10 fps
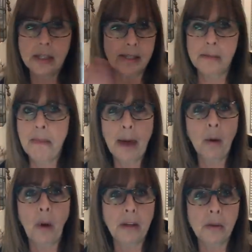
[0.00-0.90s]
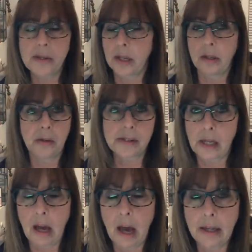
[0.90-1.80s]
It doesn't matter what you say. You can
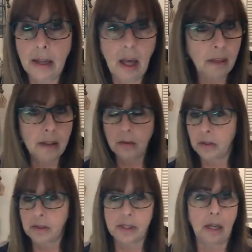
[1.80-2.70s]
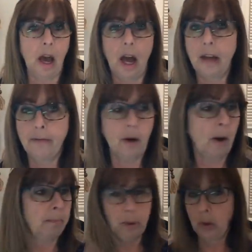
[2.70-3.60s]
say, hi, Kelly. You can say, hi,
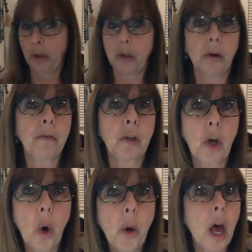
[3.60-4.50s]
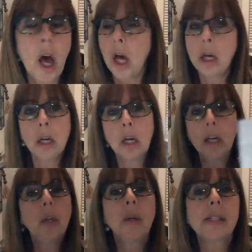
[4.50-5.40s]
from Beulah, North Dakota.
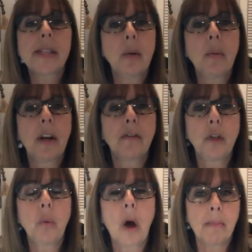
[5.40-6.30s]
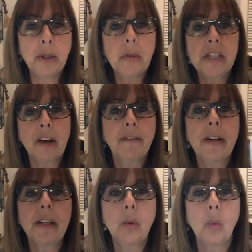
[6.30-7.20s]
You can say whatever you want, but you
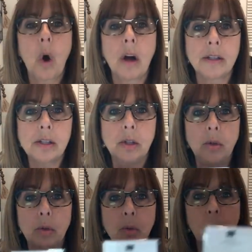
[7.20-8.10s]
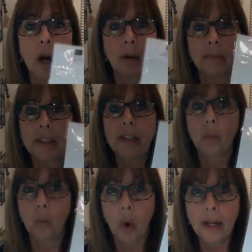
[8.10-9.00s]
definitely want to um,
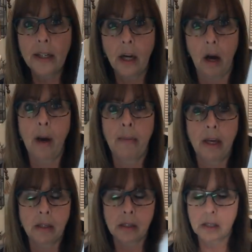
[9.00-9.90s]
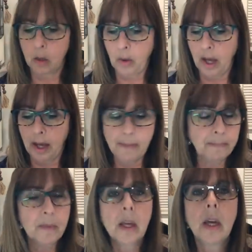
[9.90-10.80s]
leave one comment, okay? Okay.